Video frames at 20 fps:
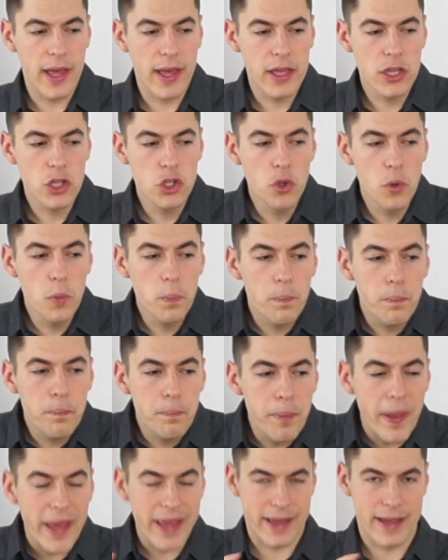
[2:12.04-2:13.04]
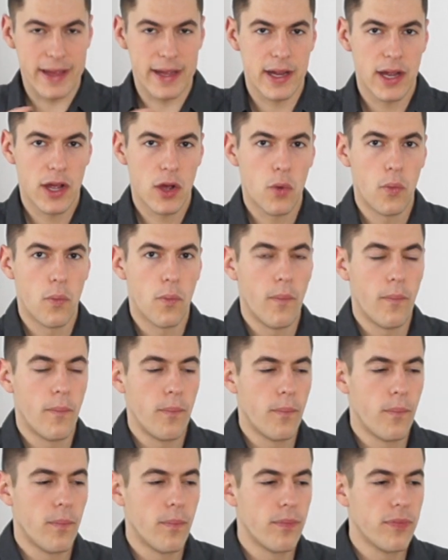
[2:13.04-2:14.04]
You pick
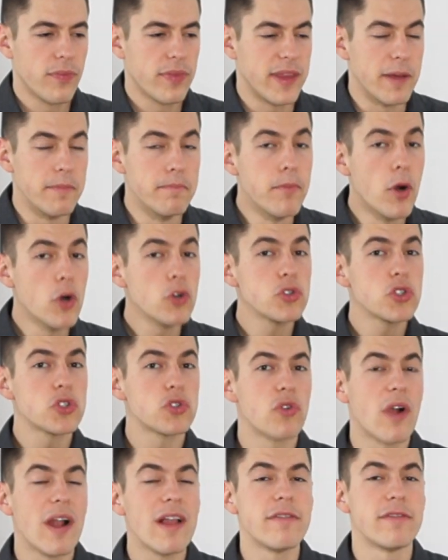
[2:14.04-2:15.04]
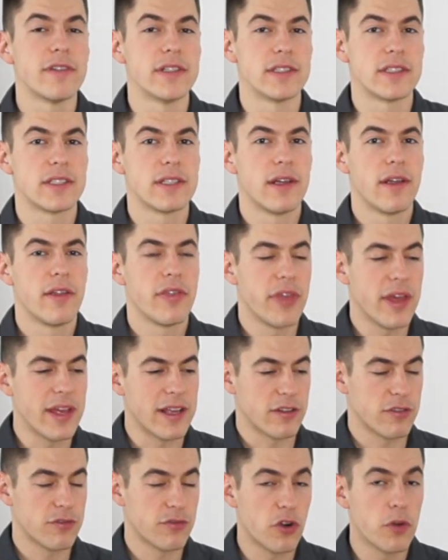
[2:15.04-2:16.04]
the most relevant
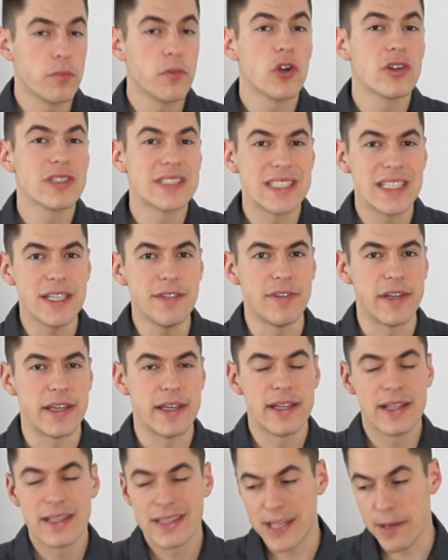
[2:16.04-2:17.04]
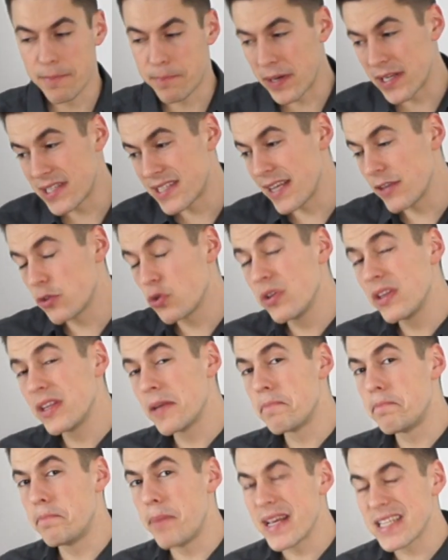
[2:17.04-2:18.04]
things from your CV that present you in
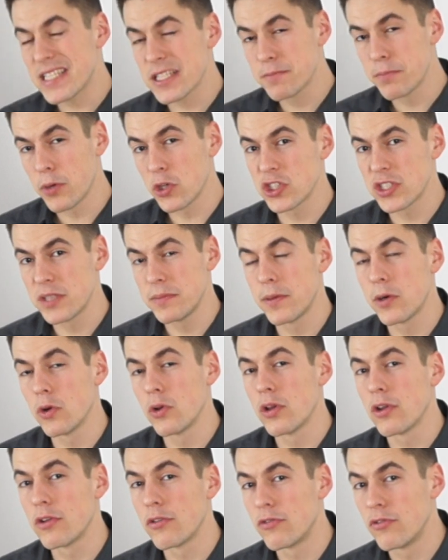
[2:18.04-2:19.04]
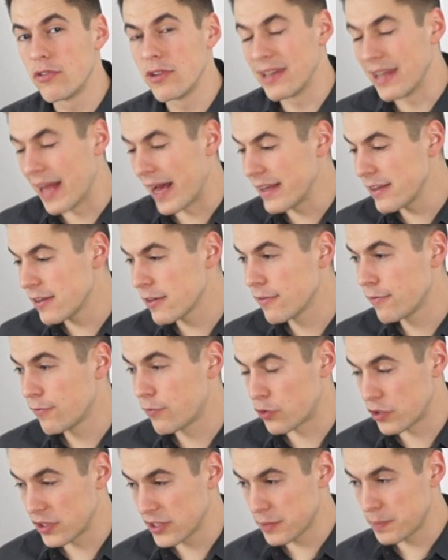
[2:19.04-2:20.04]
the best possible light
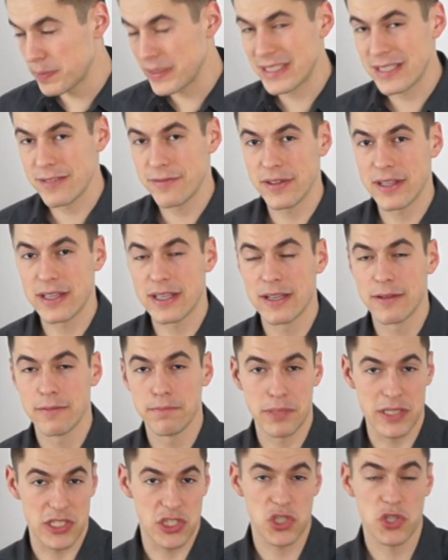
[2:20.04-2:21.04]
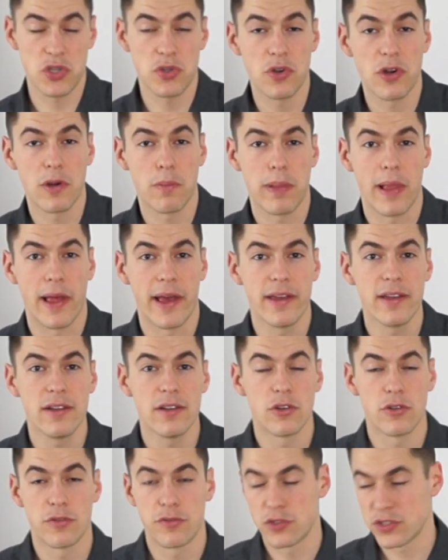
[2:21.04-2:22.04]
for the specific position you're
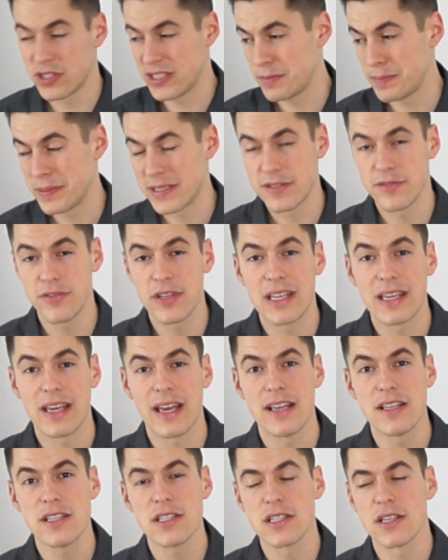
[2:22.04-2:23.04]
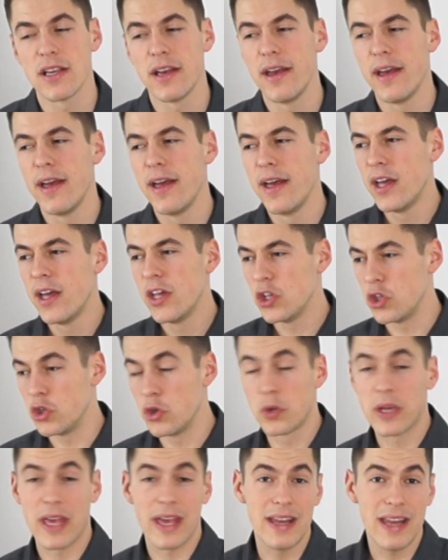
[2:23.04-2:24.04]
applying or for the specific case.
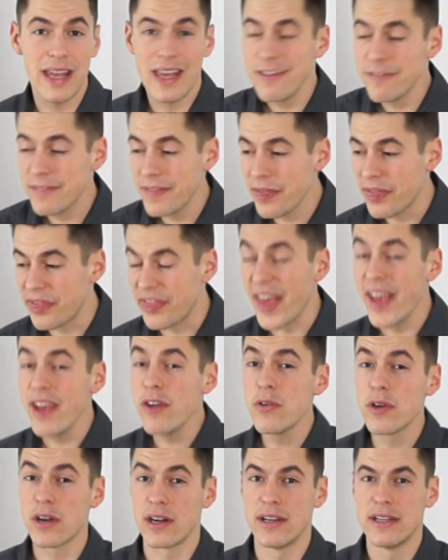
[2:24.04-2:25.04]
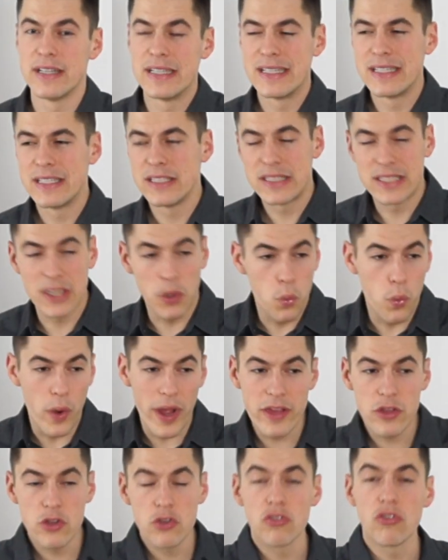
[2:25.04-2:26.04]
You can even tailor the
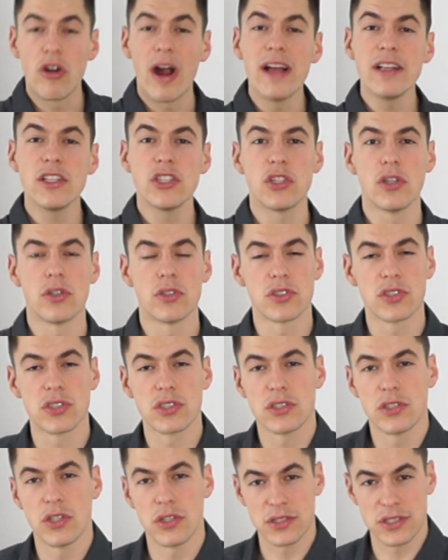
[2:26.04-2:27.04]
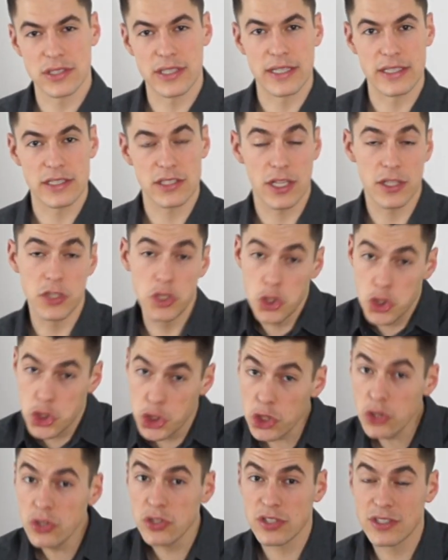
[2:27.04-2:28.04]
way you write those things, and you
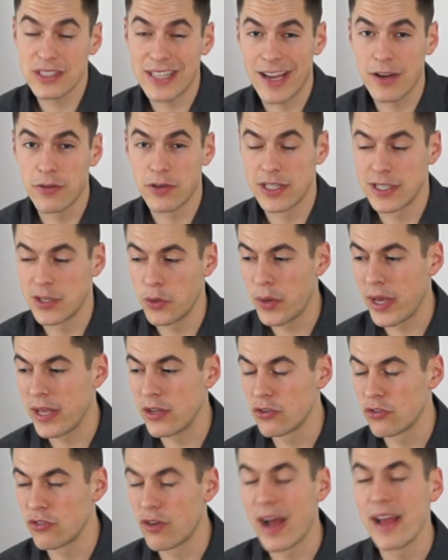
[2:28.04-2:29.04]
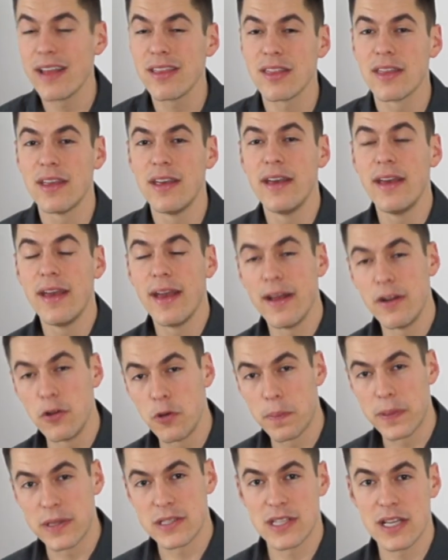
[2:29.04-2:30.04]
should tailor the way you write and
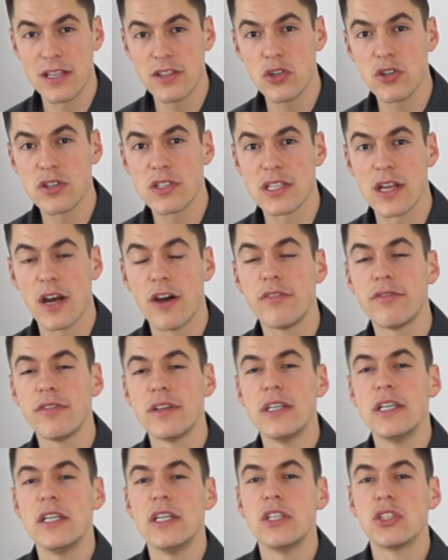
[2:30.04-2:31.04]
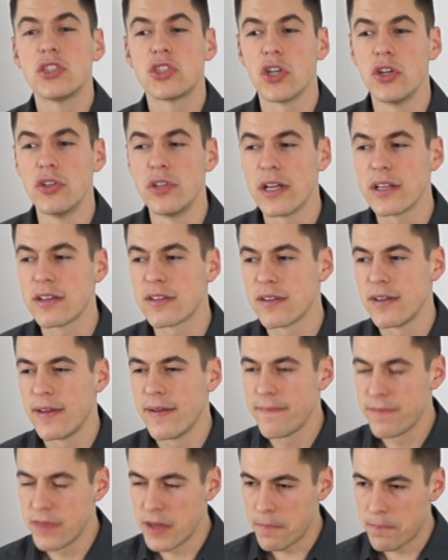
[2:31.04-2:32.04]
you present yourself so that
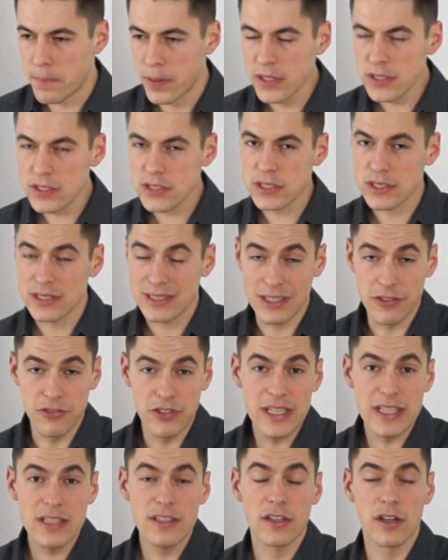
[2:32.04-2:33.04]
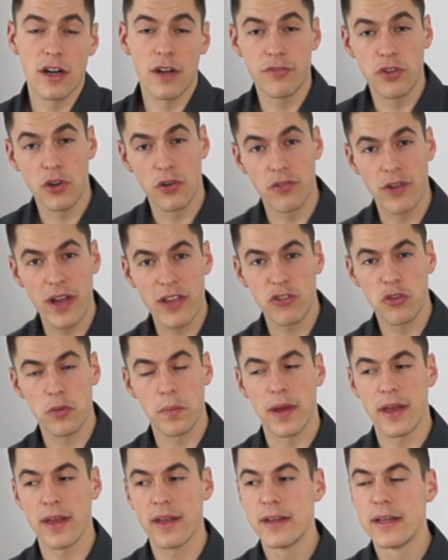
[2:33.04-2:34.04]
the person, the reader of your
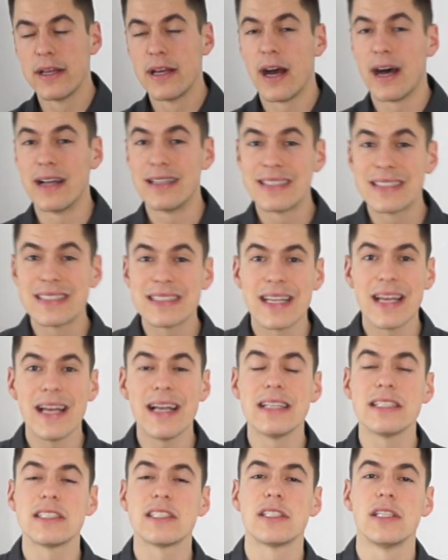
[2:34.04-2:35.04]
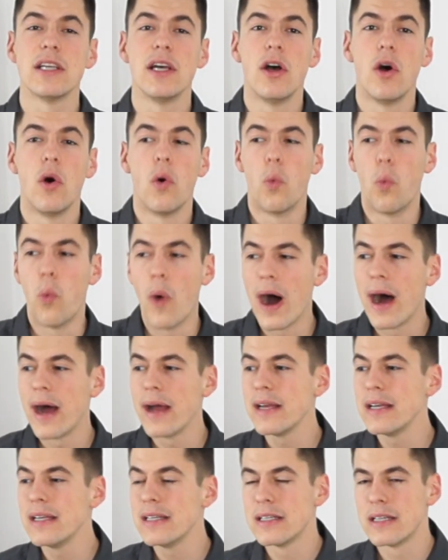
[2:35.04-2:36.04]
resume, understands
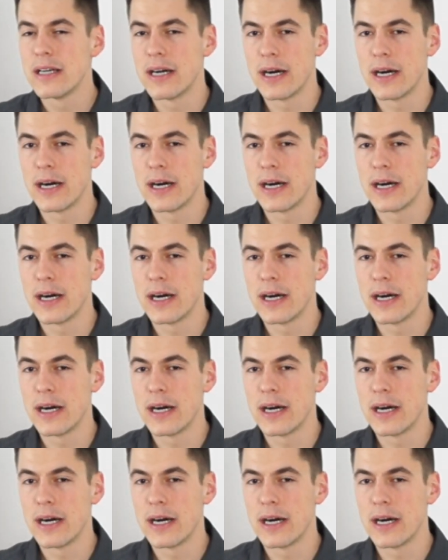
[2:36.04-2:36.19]
why